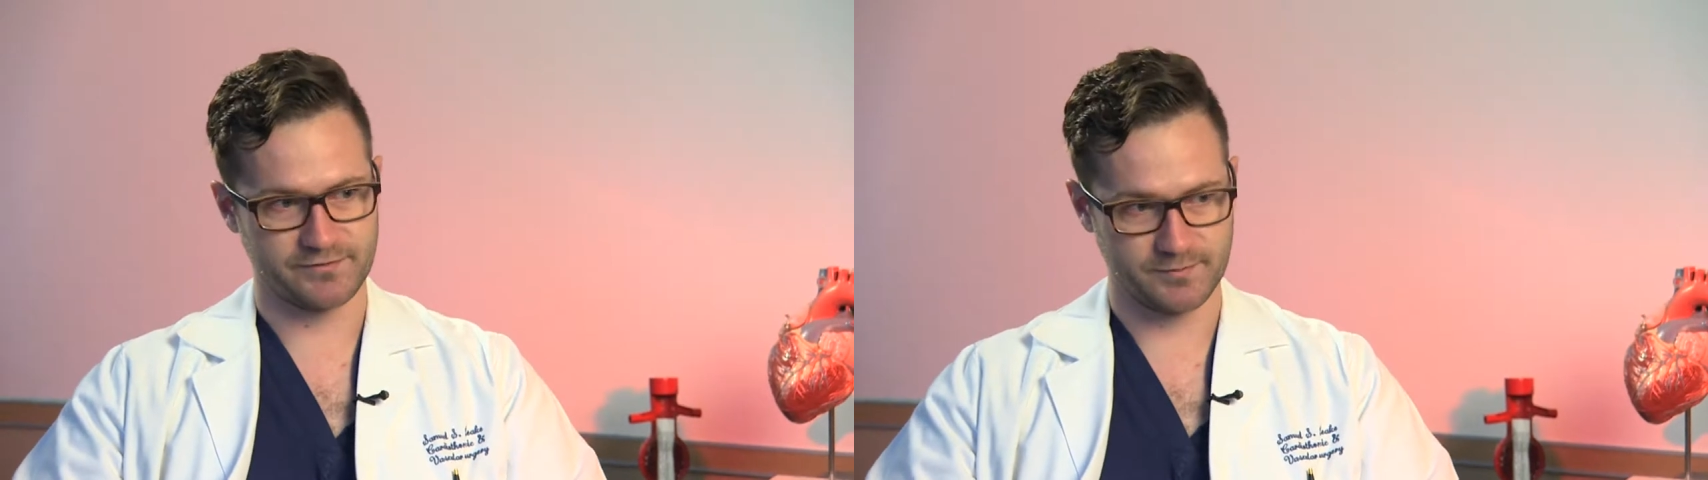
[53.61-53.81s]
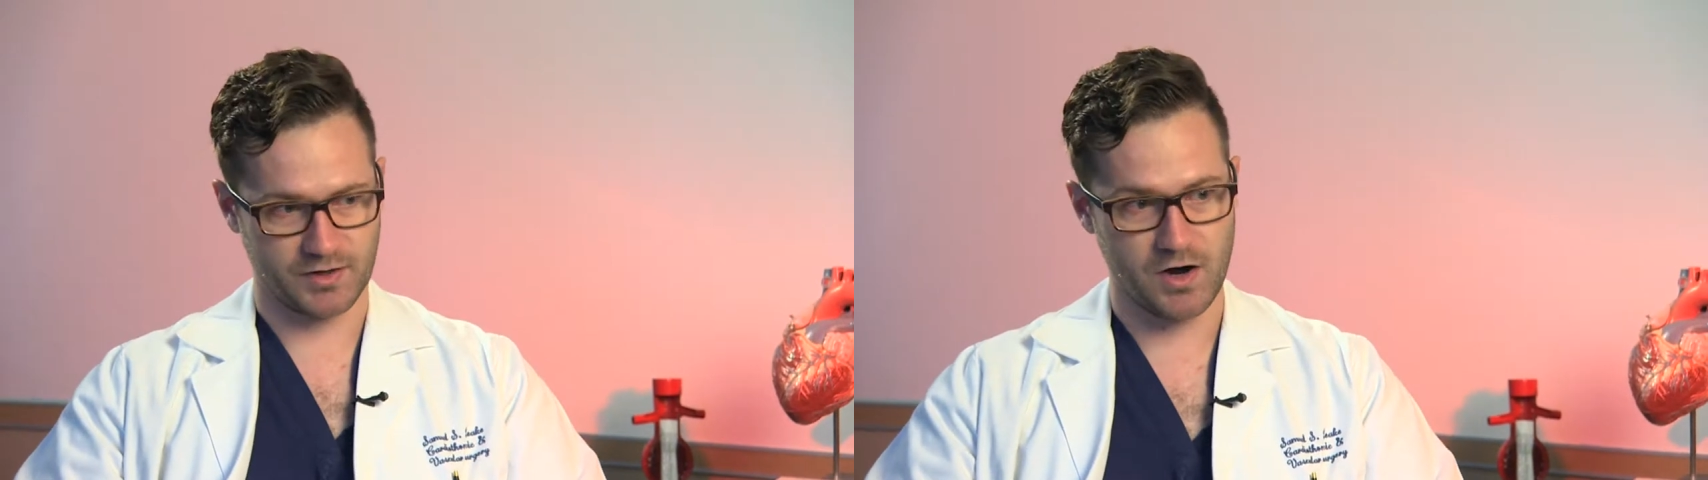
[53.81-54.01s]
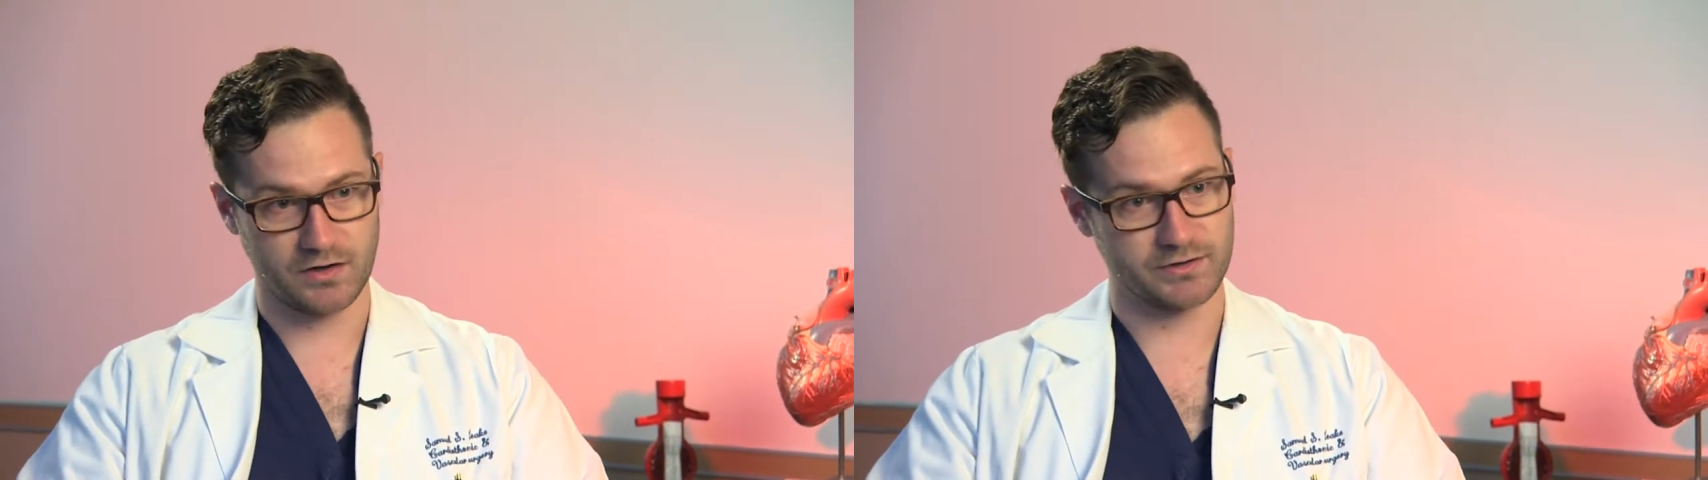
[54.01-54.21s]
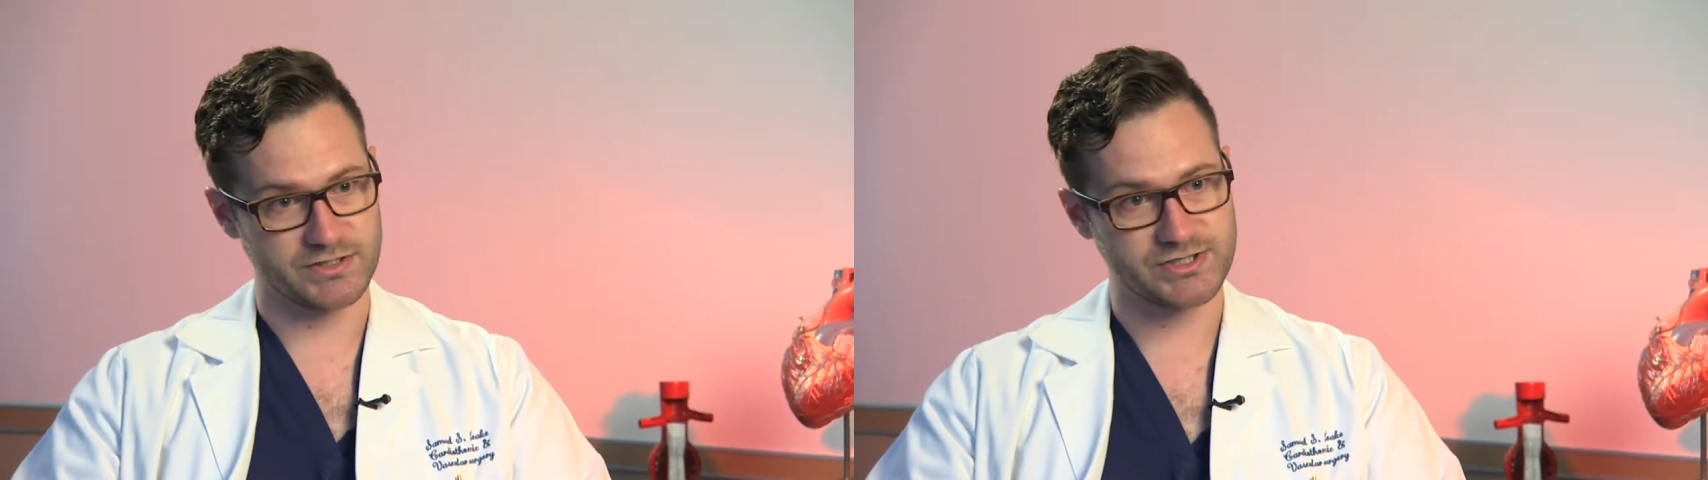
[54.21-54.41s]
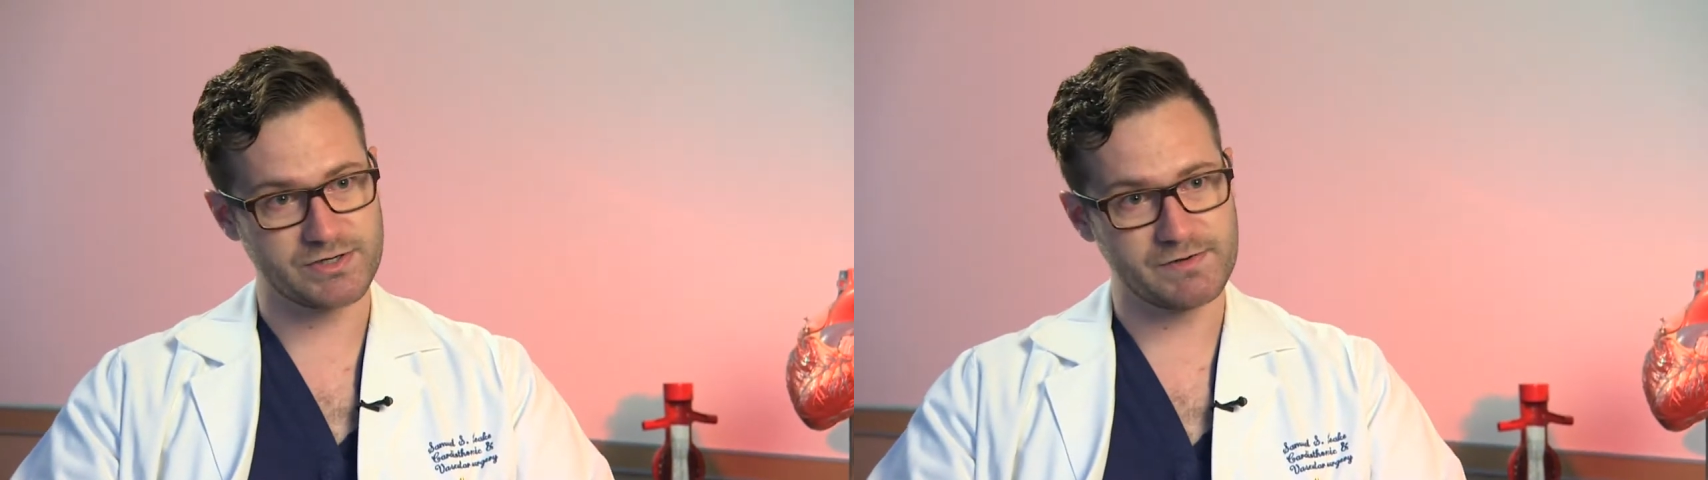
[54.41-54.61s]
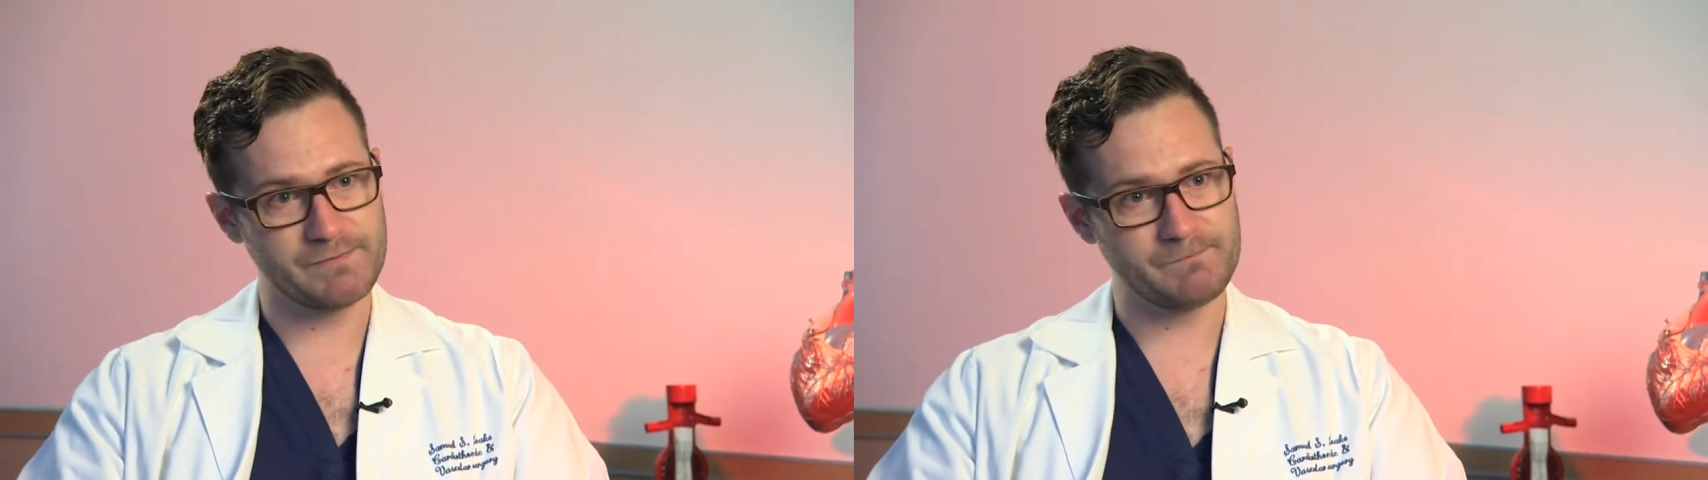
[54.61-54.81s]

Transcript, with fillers: from college.